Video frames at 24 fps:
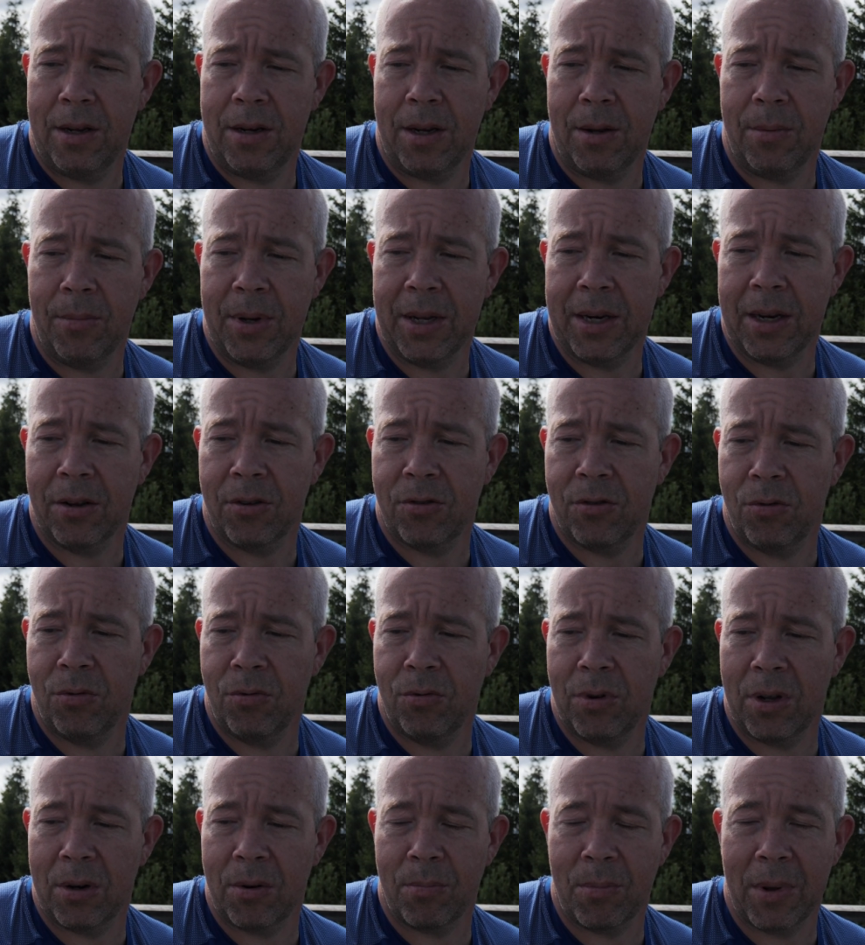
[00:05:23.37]
the Mini
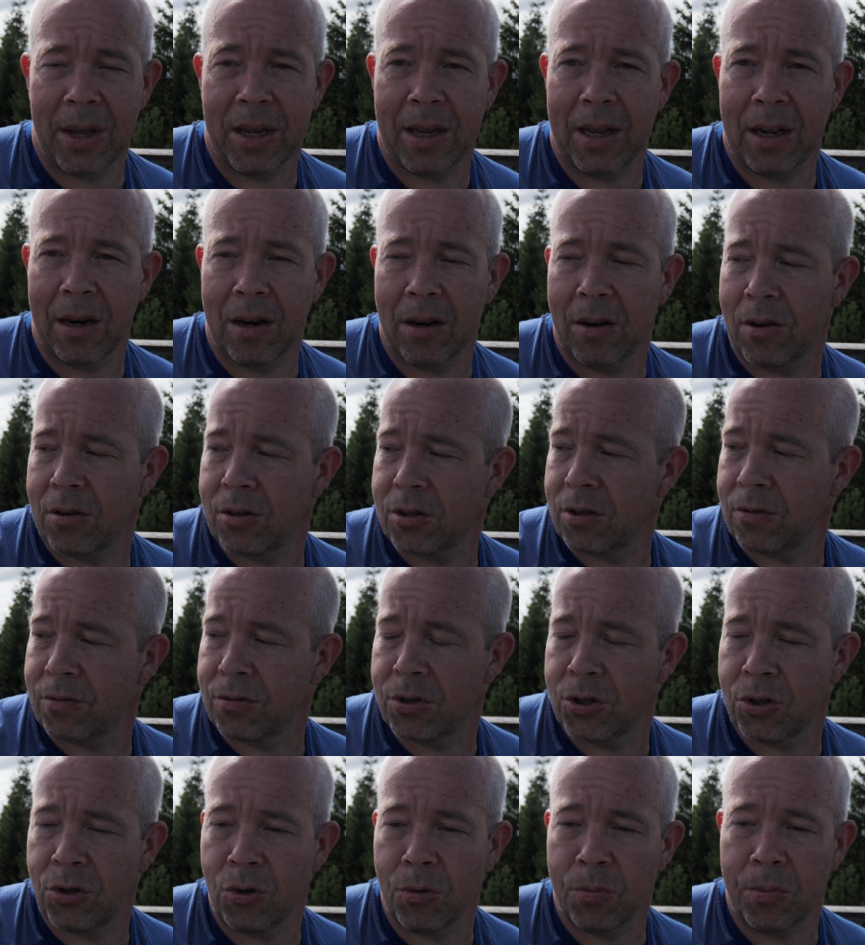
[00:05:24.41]
2 and making lots of
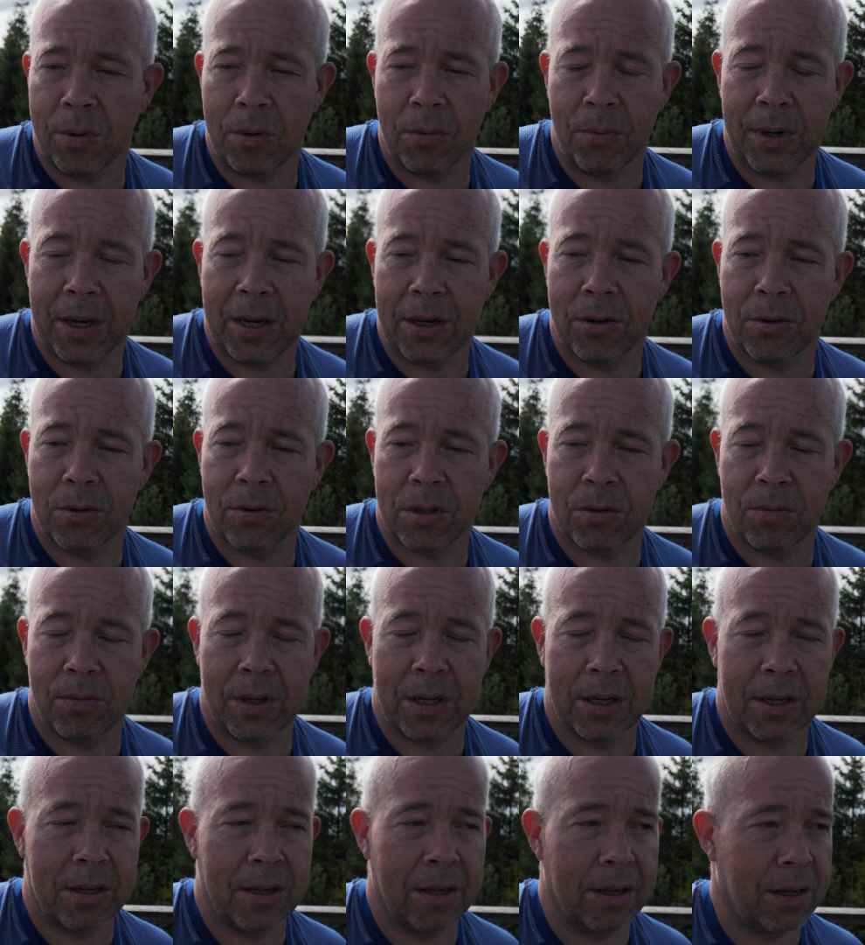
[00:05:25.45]
stupid videos
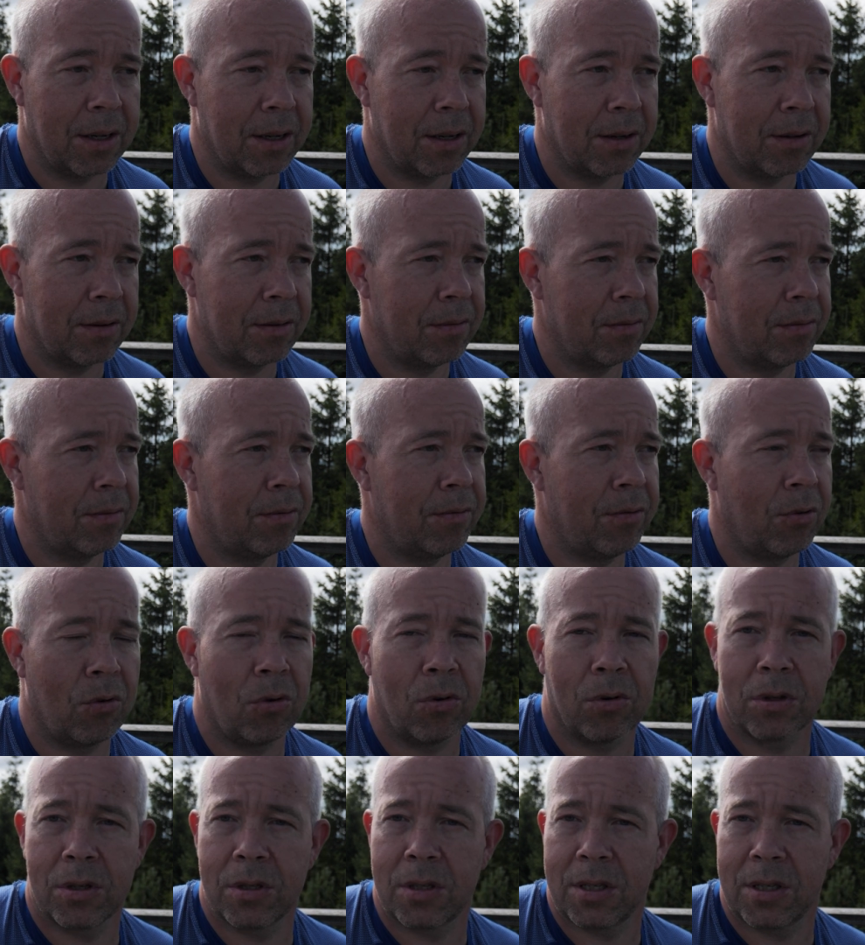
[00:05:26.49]
with
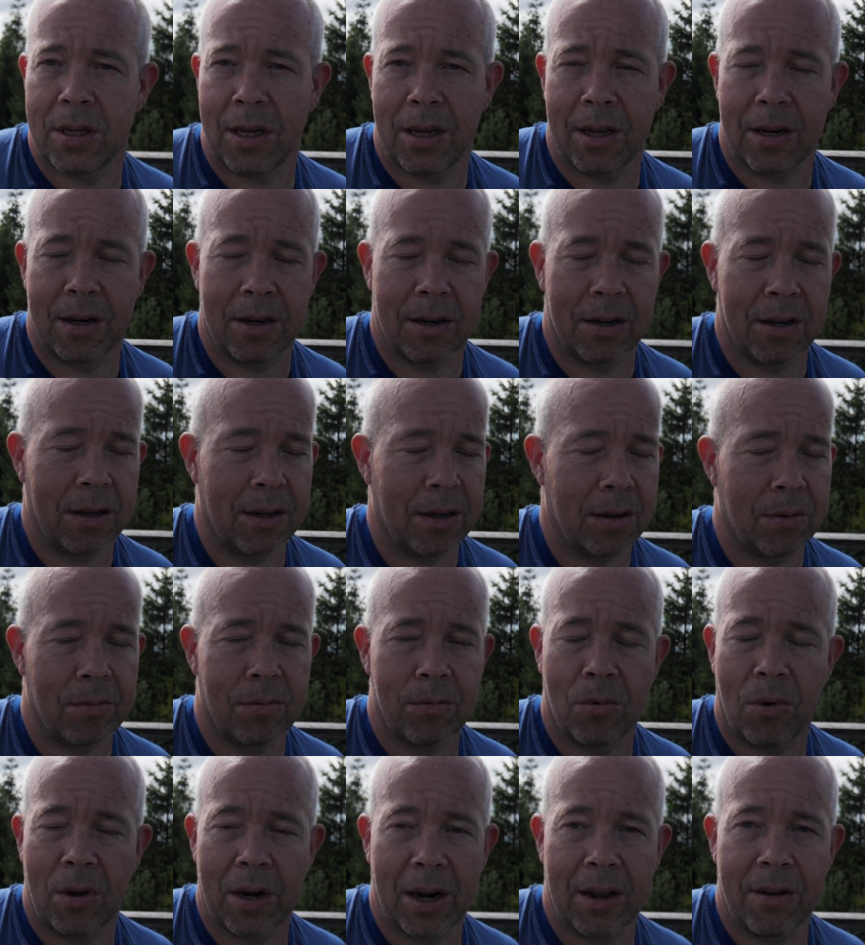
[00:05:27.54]
faults and
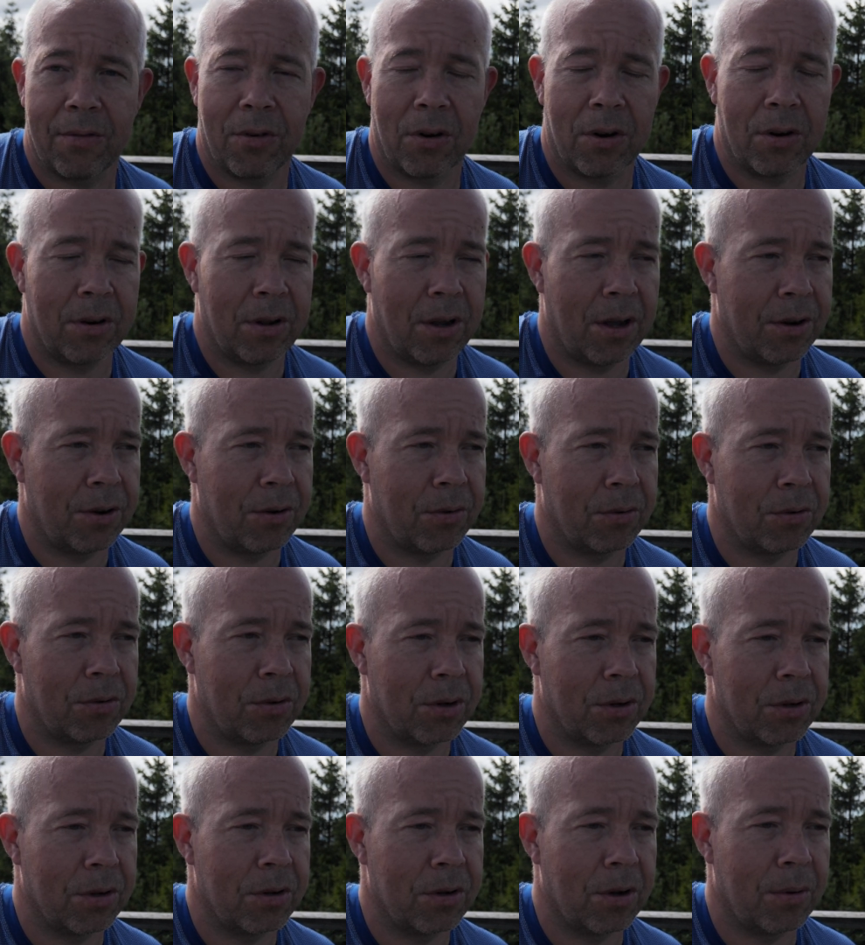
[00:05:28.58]
whatever. I don't
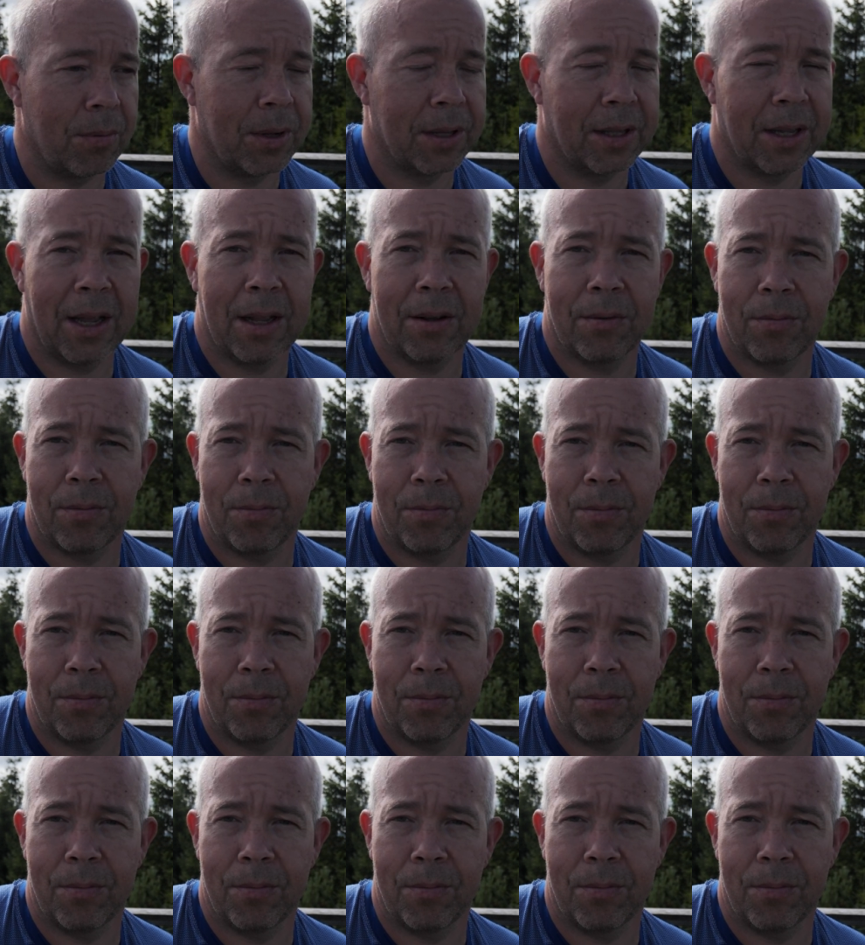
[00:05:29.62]
gonna comment that.